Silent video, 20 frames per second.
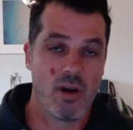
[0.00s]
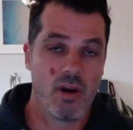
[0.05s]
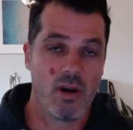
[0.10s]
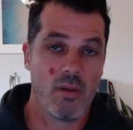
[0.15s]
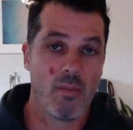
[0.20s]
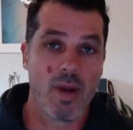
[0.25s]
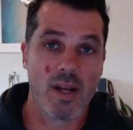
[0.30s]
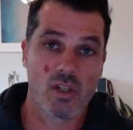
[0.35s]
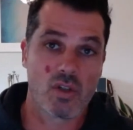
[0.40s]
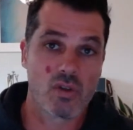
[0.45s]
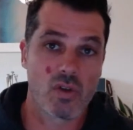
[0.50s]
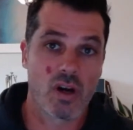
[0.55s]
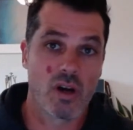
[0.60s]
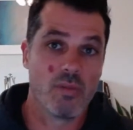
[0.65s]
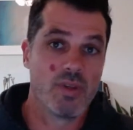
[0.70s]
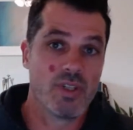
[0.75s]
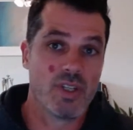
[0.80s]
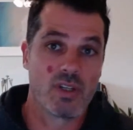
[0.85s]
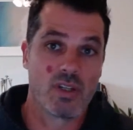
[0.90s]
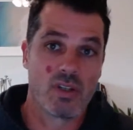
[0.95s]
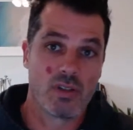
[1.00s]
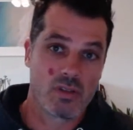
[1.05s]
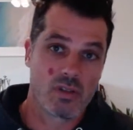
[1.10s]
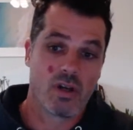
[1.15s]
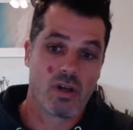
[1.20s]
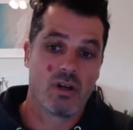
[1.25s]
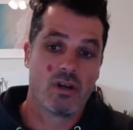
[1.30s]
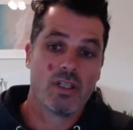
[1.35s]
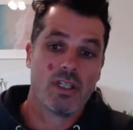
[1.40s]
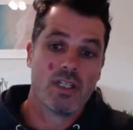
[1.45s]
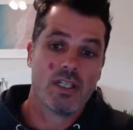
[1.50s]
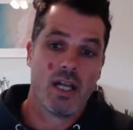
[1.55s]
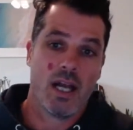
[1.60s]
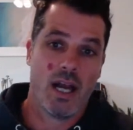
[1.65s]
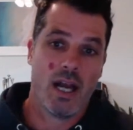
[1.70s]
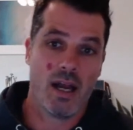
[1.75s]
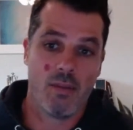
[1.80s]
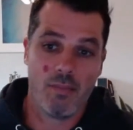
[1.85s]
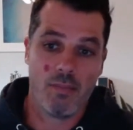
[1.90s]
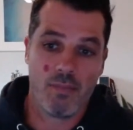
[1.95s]
You're in a much stronger position. So
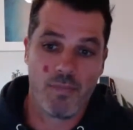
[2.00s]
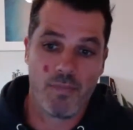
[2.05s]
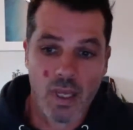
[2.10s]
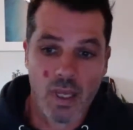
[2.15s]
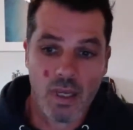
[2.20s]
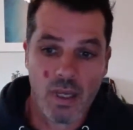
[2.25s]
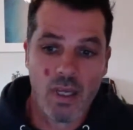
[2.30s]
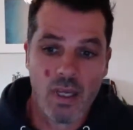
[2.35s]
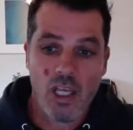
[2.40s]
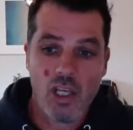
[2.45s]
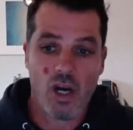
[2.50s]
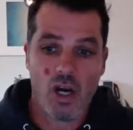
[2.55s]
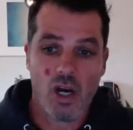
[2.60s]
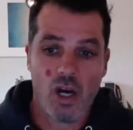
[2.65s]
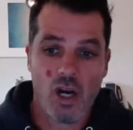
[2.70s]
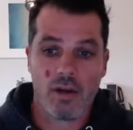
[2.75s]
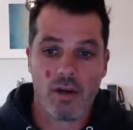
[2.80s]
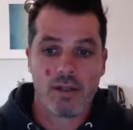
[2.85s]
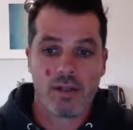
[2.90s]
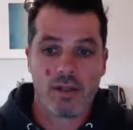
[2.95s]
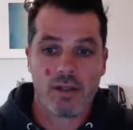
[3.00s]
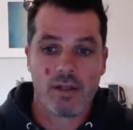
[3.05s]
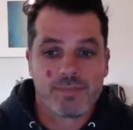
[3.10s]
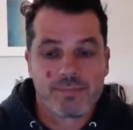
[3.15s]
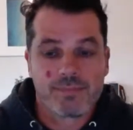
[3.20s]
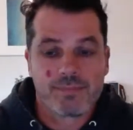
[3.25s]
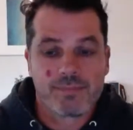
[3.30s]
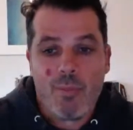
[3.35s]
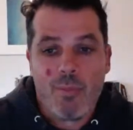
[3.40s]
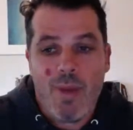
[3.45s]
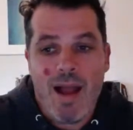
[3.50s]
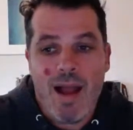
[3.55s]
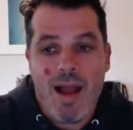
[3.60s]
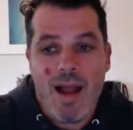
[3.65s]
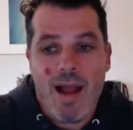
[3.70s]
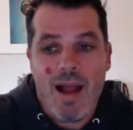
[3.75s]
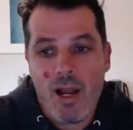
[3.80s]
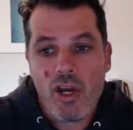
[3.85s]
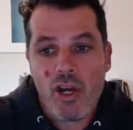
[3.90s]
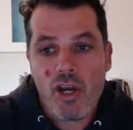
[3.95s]
my
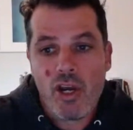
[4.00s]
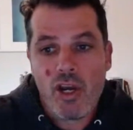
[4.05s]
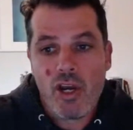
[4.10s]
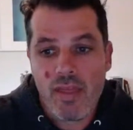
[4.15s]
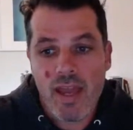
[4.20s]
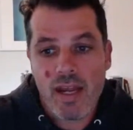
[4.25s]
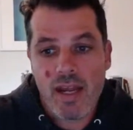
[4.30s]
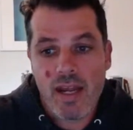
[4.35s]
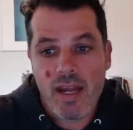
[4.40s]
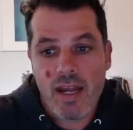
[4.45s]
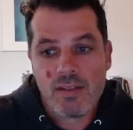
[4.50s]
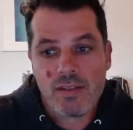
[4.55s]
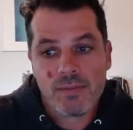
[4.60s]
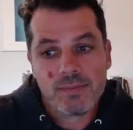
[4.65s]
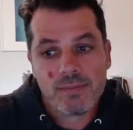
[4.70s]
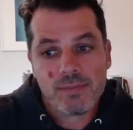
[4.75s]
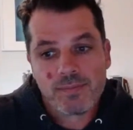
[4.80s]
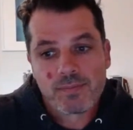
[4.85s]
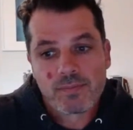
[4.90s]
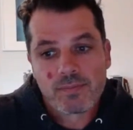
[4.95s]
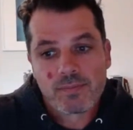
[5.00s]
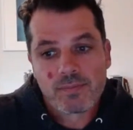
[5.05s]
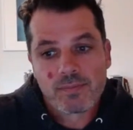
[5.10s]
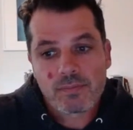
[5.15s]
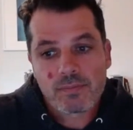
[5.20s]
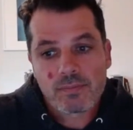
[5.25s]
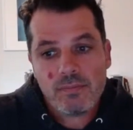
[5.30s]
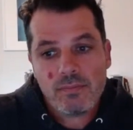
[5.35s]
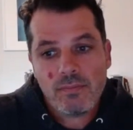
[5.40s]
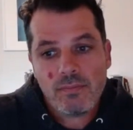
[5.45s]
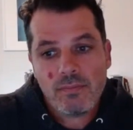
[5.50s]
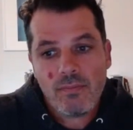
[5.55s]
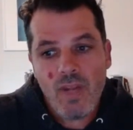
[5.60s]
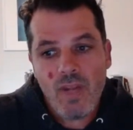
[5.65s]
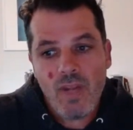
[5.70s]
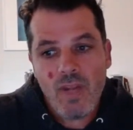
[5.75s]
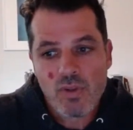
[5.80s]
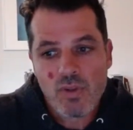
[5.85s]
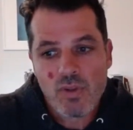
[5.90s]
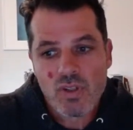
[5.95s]
learning out of that is
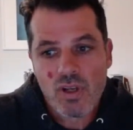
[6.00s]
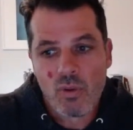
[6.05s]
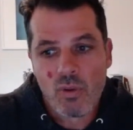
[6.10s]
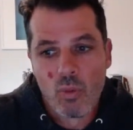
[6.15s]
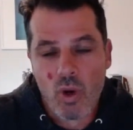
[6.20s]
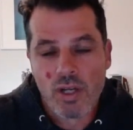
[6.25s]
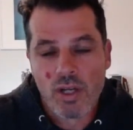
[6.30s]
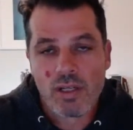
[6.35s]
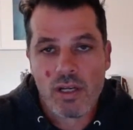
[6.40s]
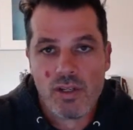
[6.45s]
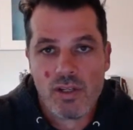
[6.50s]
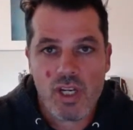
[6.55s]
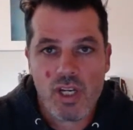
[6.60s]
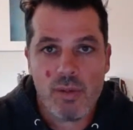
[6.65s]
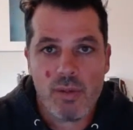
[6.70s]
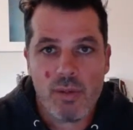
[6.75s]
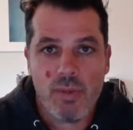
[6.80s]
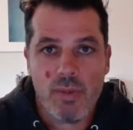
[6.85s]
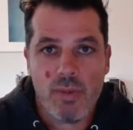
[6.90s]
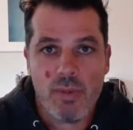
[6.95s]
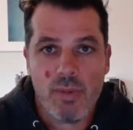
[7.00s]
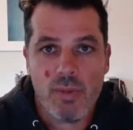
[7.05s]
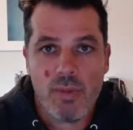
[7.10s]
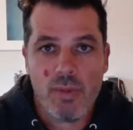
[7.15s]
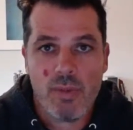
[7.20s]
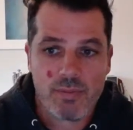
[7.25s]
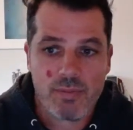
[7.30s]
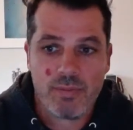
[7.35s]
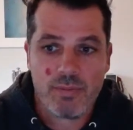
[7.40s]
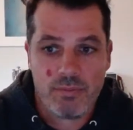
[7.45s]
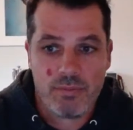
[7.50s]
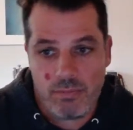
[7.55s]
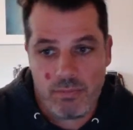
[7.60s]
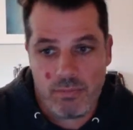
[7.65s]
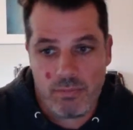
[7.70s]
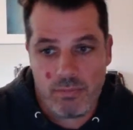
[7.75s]
Amazon wants legitimate business